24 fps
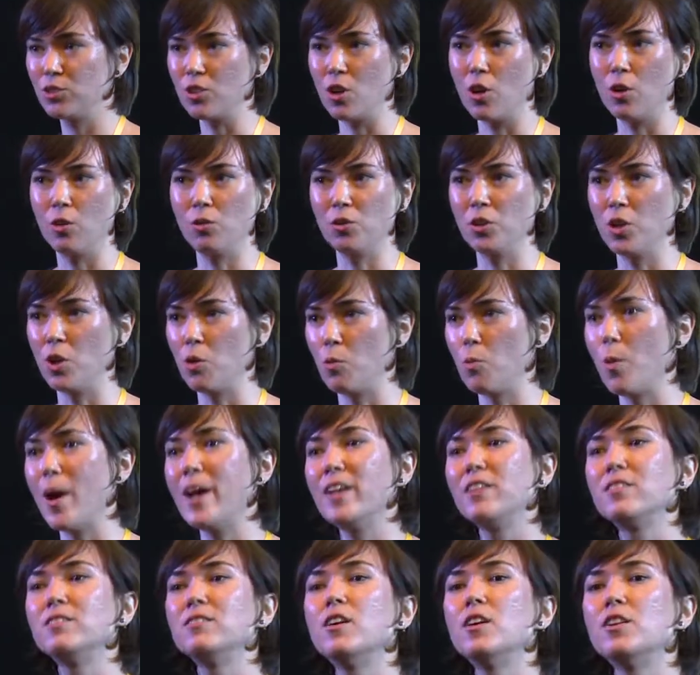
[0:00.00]
So, you know,
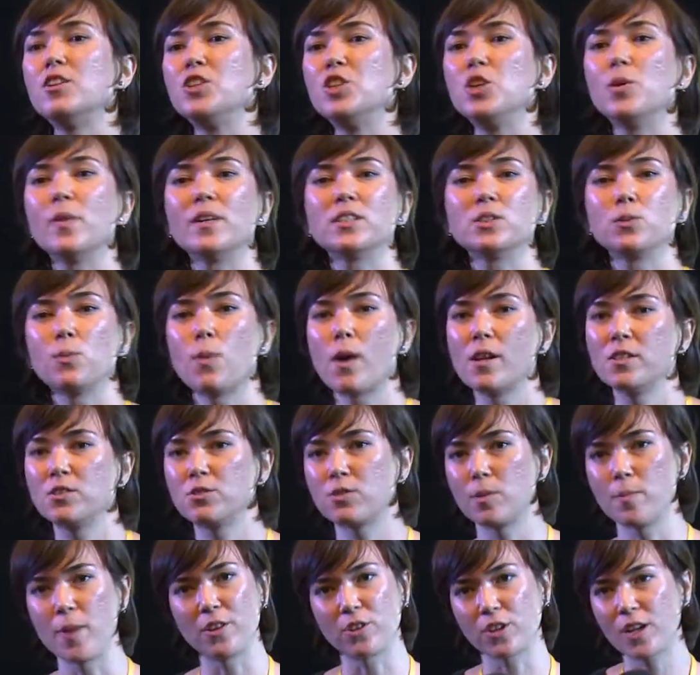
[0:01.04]
what the US wants
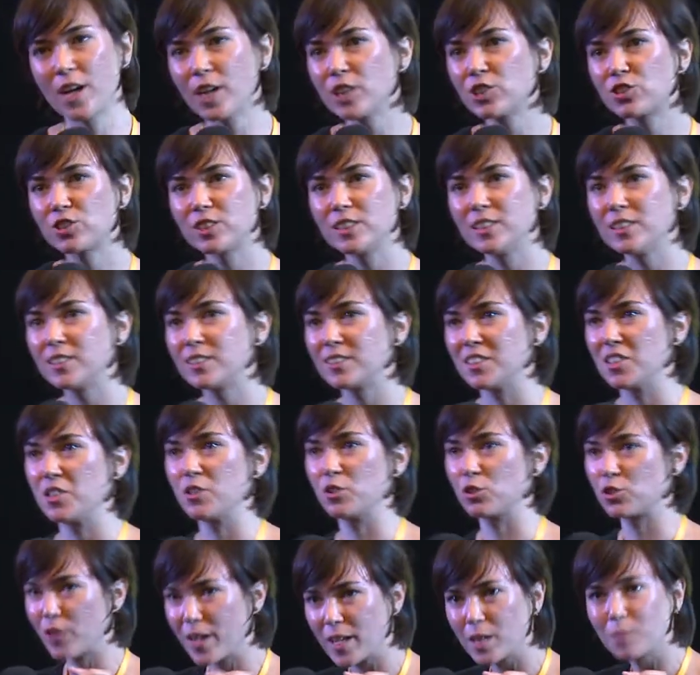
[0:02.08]
from other countries and
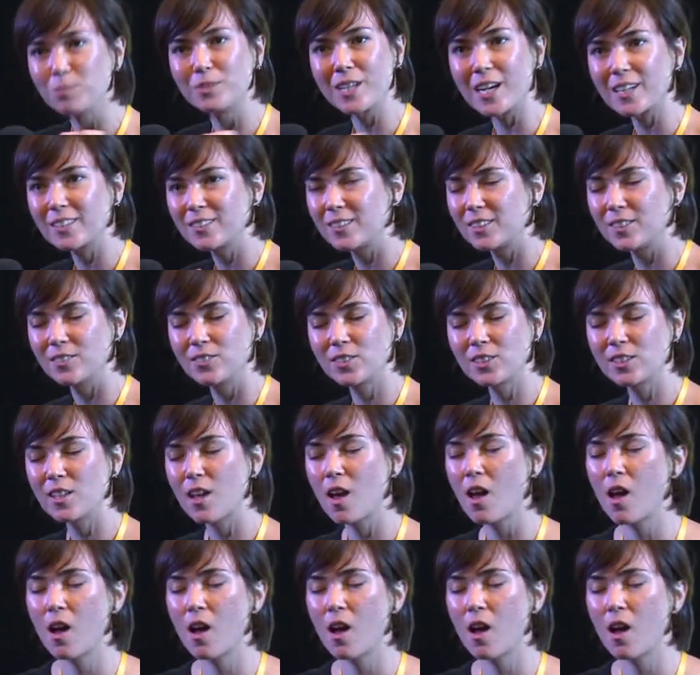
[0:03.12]
their trade objectives.